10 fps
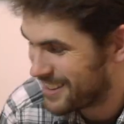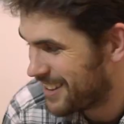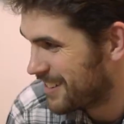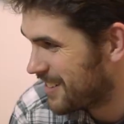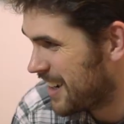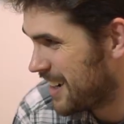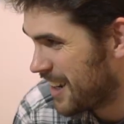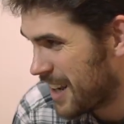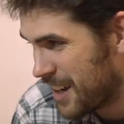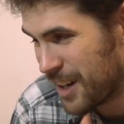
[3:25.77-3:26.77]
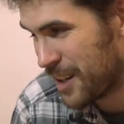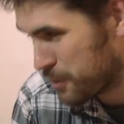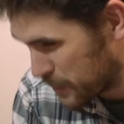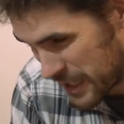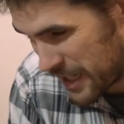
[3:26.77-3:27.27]
you know, and, and I
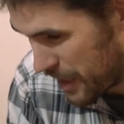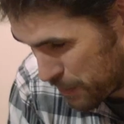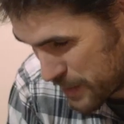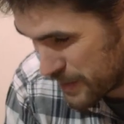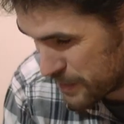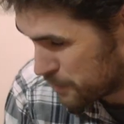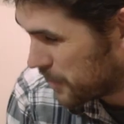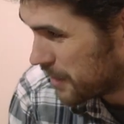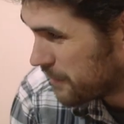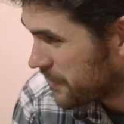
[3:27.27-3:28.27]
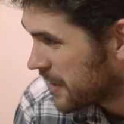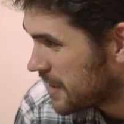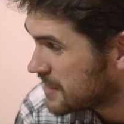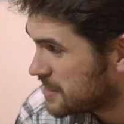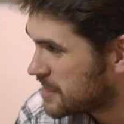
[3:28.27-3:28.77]
like when that happens as well.
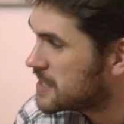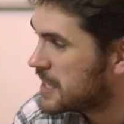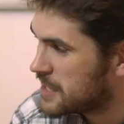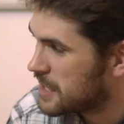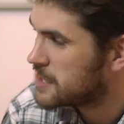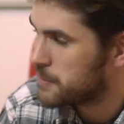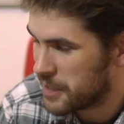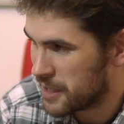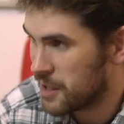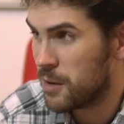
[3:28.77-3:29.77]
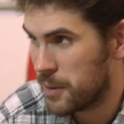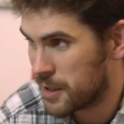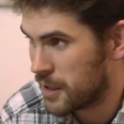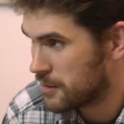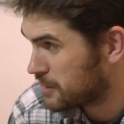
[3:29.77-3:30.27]
It's just they tend to be a little
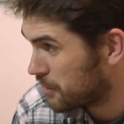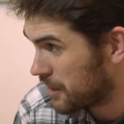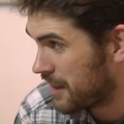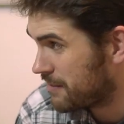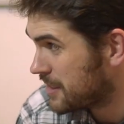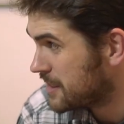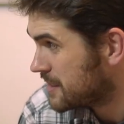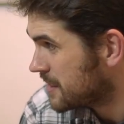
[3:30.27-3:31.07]
bit closer on average.